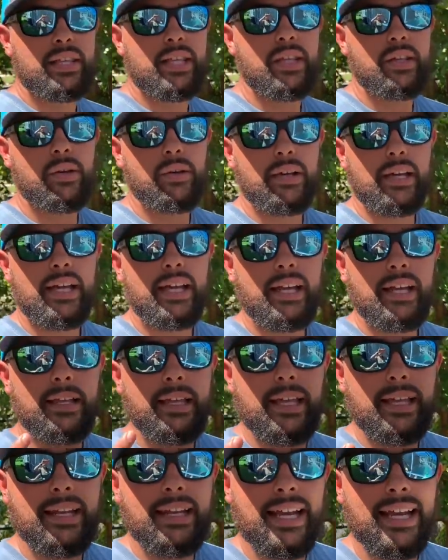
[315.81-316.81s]
can go ahead
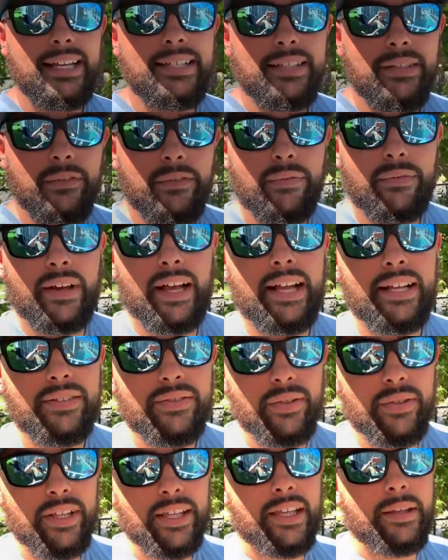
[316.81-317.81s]
and get nice and fat
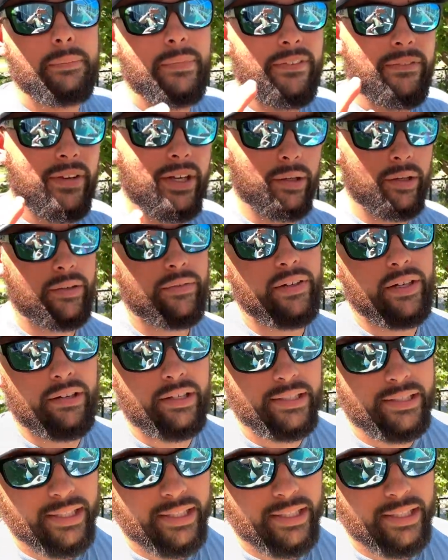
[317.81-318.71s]
so they can be very very